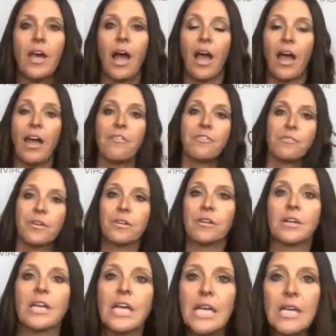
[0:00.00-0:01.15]
I have 3 other
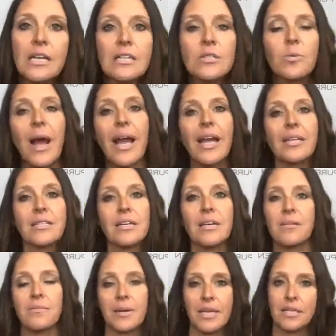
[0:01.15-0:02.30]
kids, why hasn't
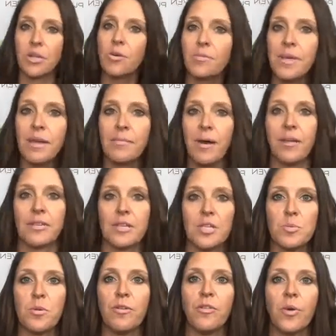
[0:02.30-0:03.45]
anybody told me about this
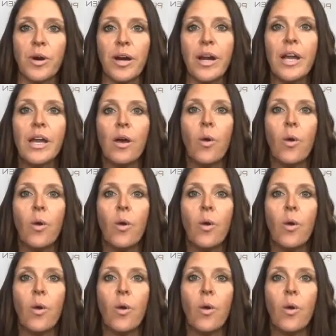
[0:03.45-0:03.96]
before?